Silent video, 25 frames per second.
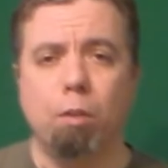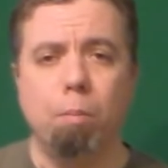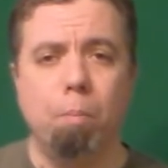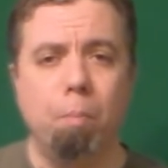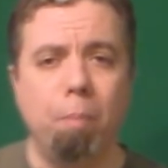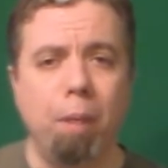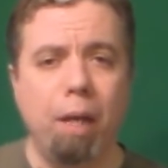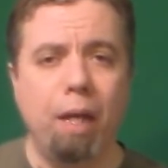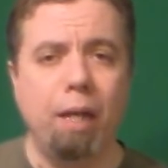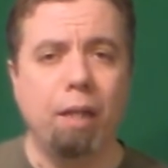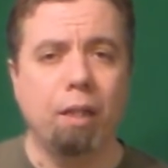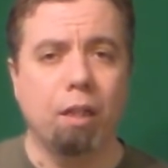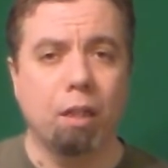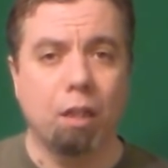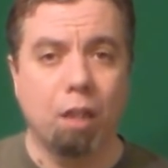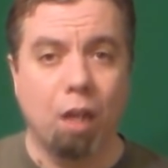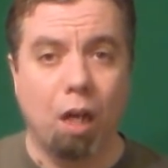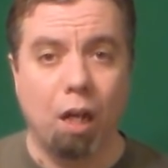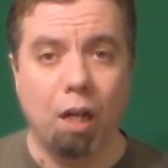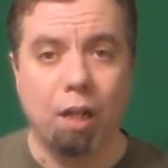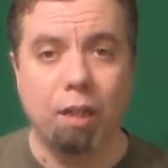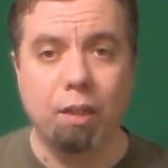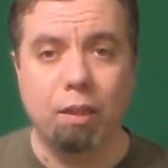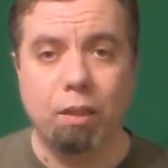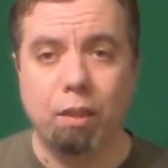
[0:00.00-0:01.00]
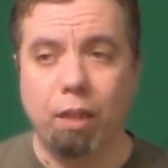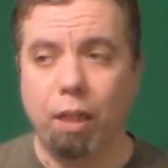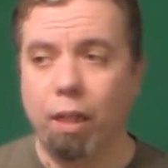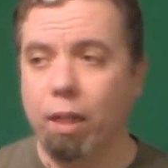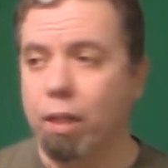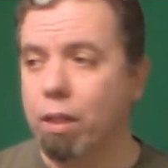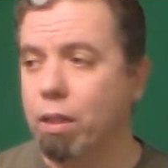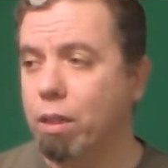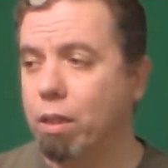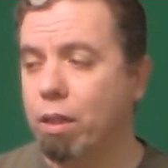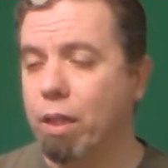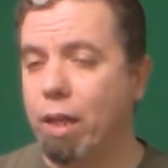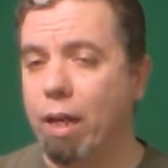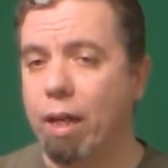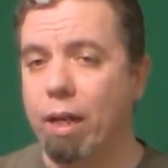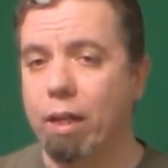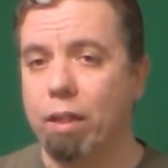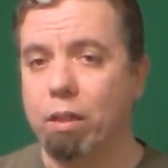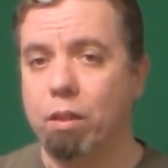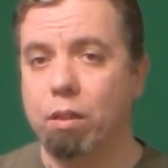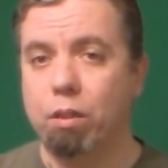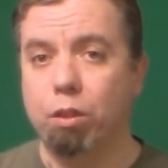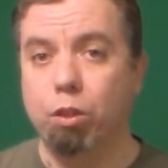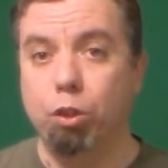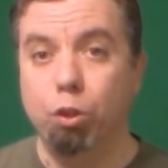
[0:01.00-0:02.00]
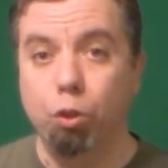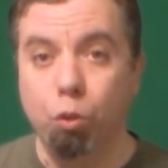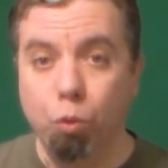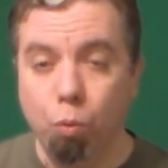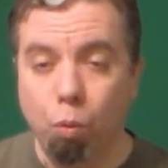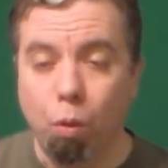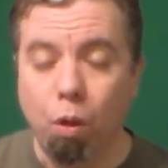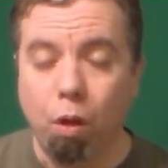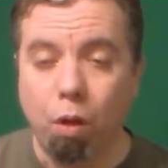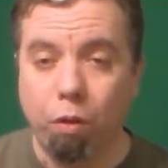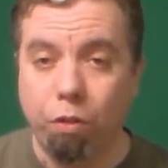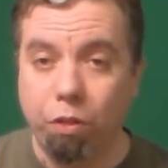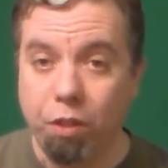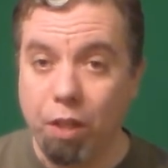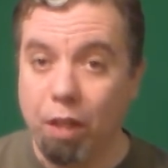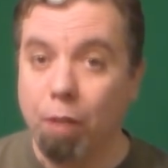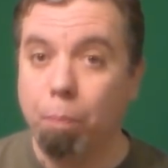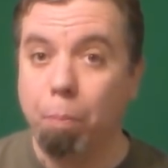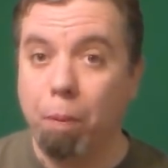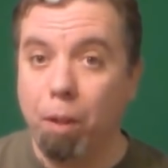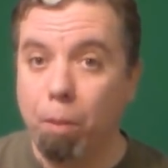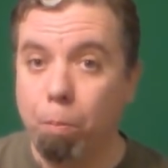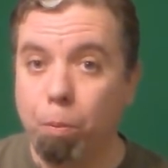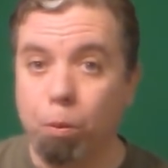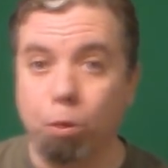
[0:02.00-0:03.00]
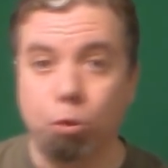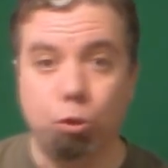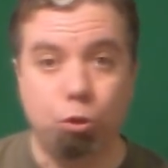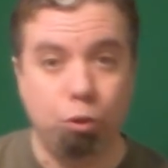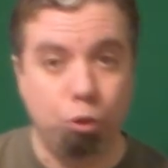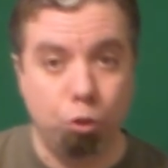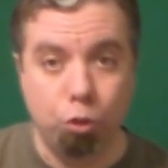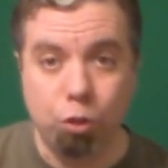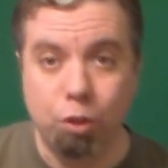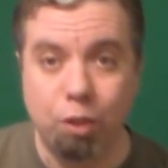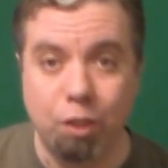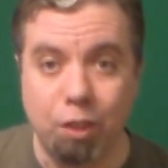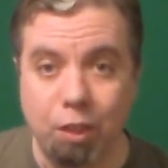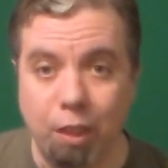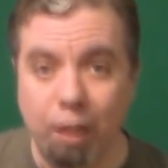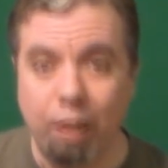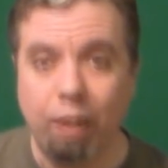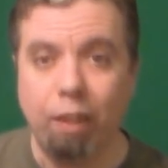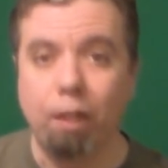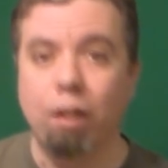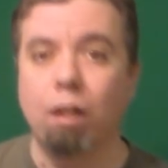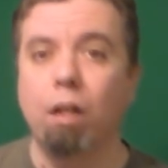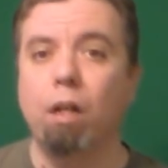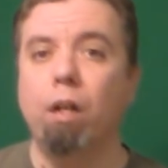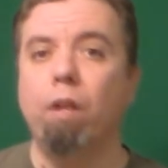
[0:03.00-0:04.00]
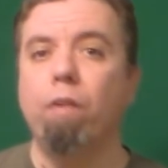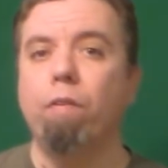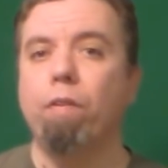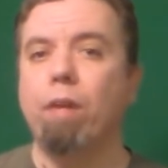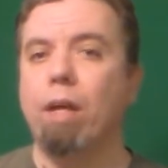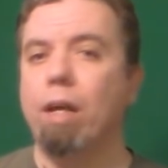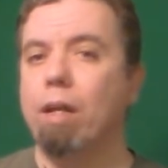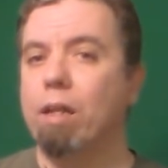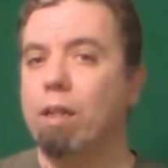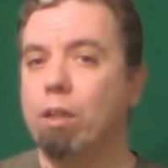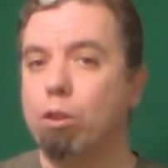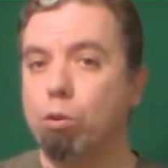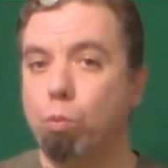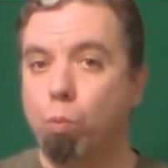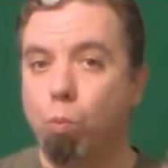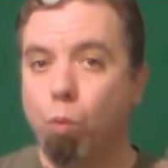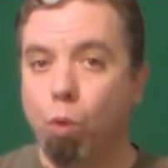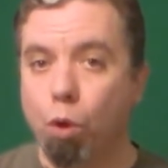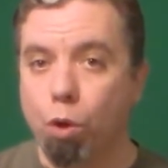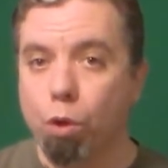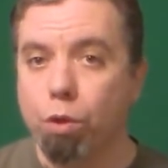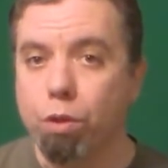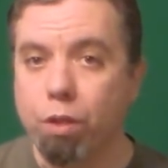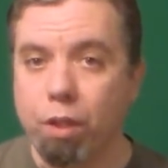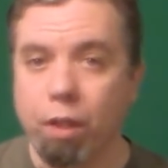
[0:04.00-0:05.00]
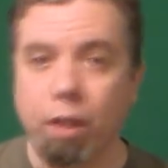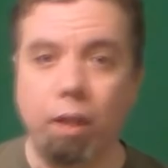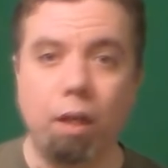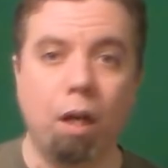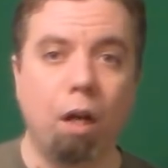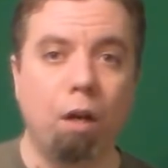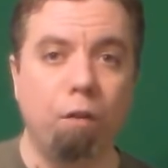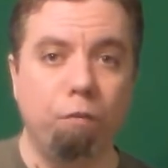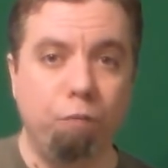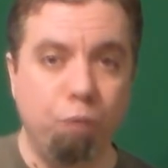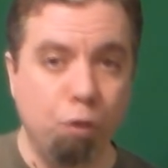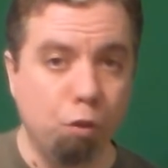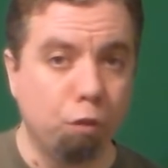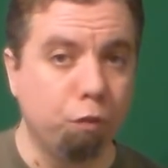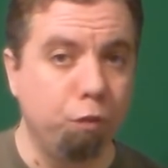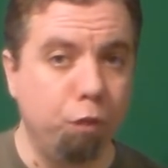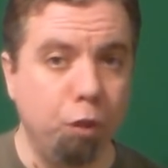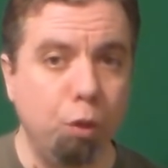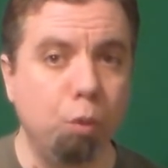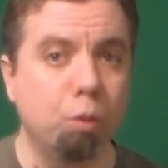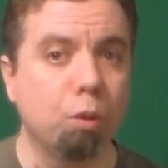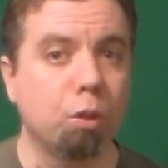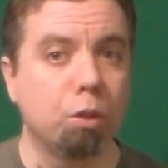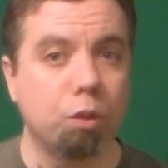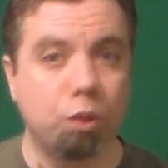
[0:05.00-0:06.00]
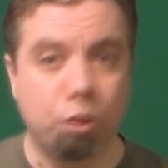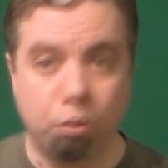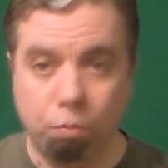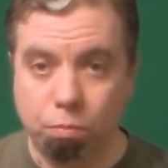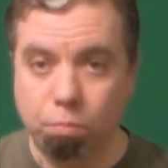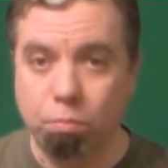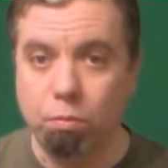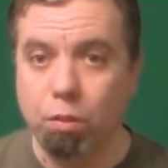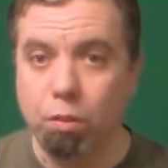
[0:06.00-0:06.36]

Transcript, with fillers: to make content that you think people should see, that is worthy of your viewers,